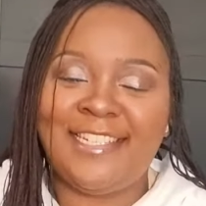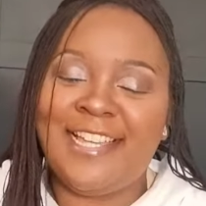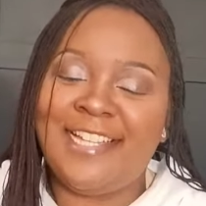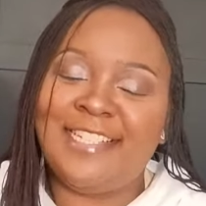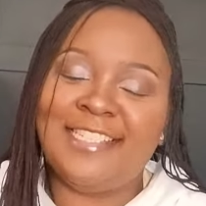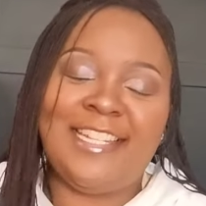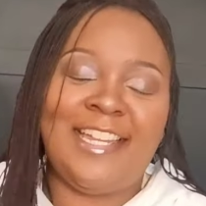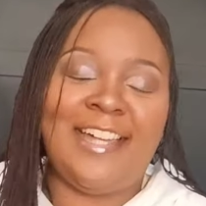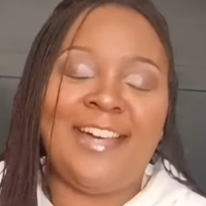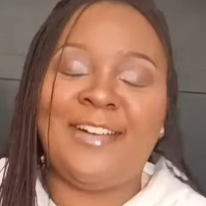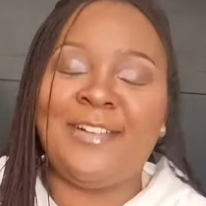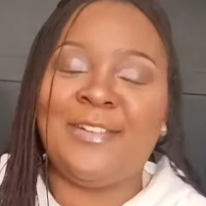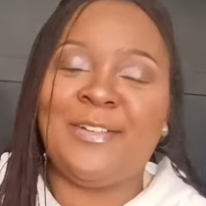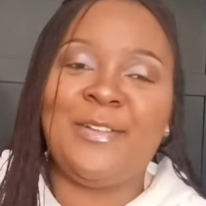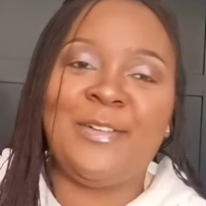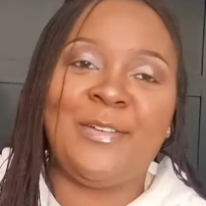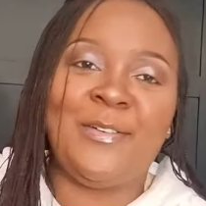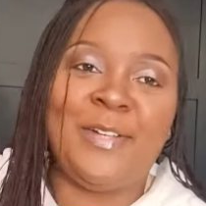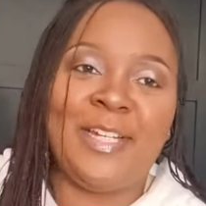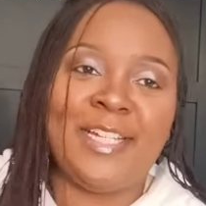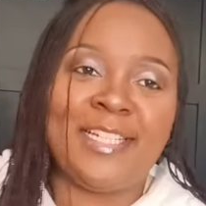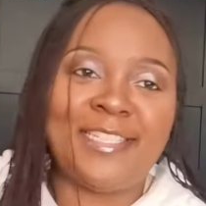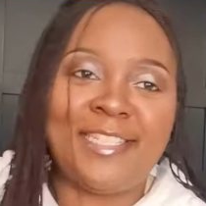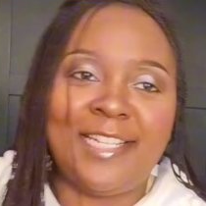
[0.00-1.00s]
That's how God
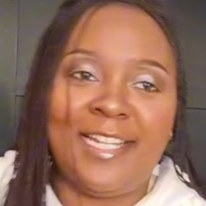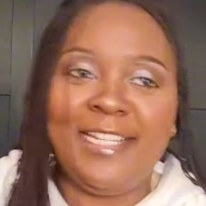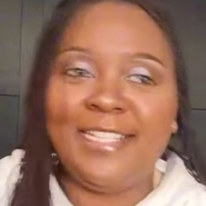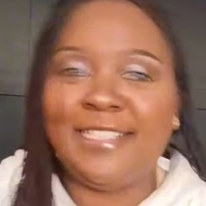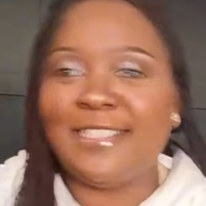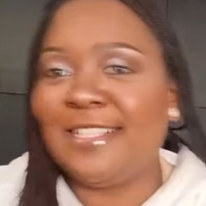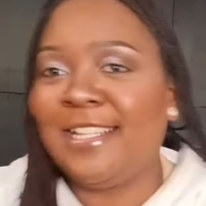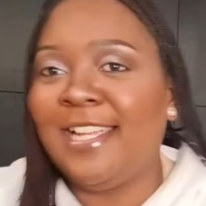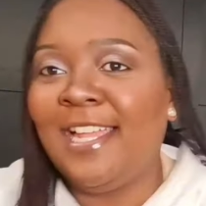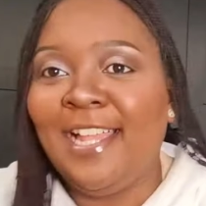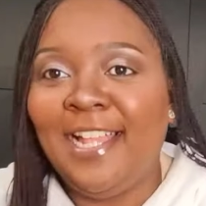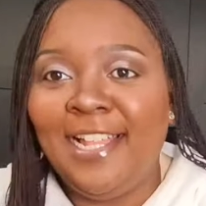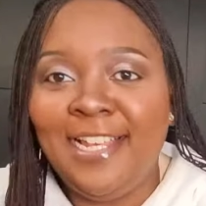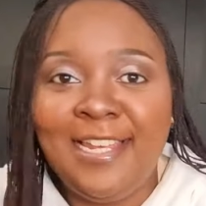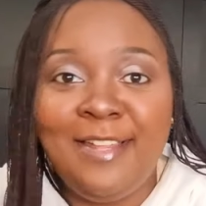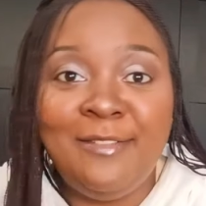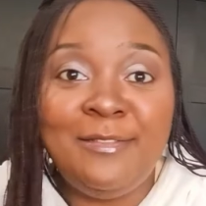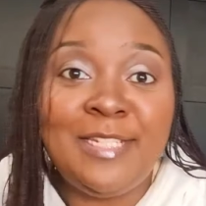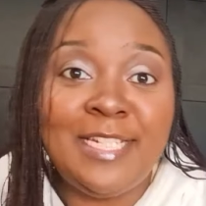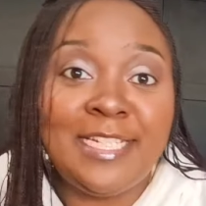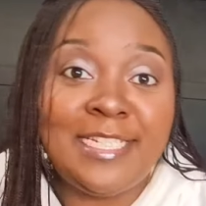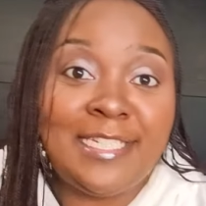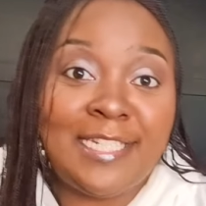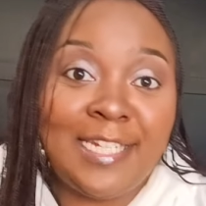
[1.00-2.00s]
works, guys. Let
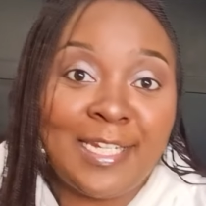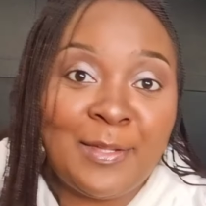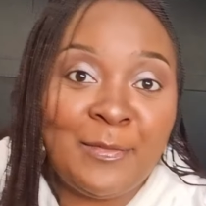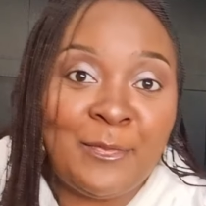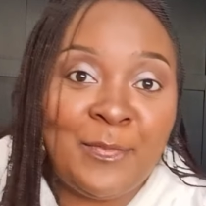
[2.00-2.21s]
me just take a